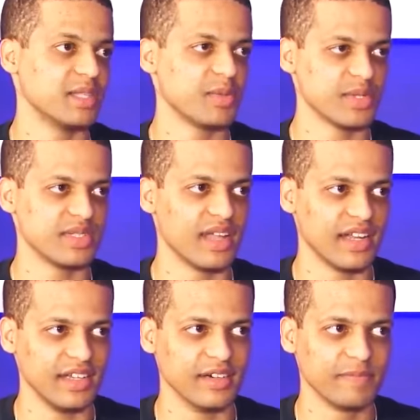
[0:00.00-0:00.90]
this person's
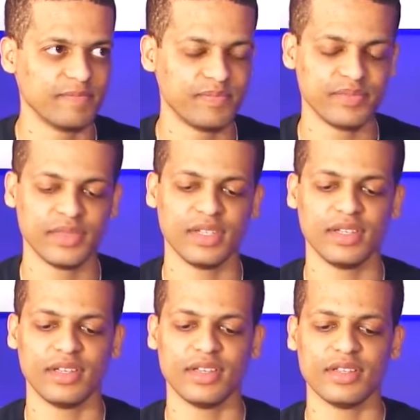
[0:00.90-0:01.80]
not here.
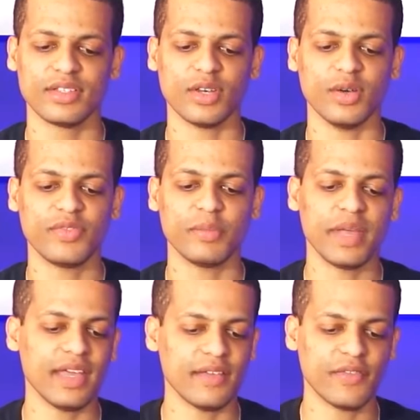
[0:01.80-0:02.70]
So if
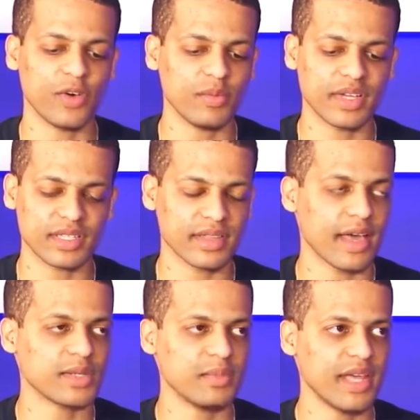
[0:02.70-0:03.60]
the, if the phone book is
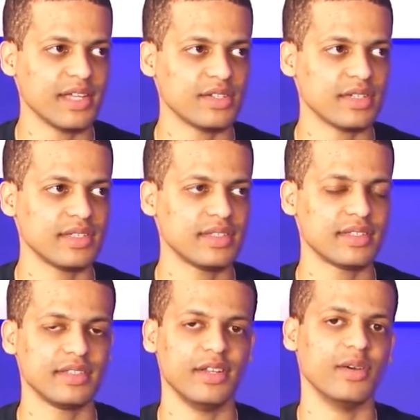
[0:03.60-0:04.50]
1,000
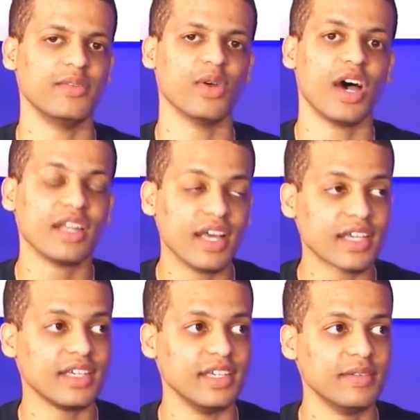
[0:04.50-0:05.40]
pages, you know, if you're
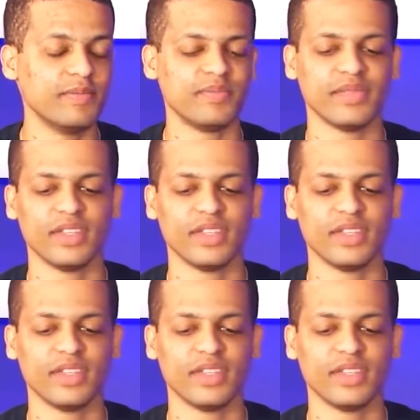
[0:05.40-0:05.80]
unlucky,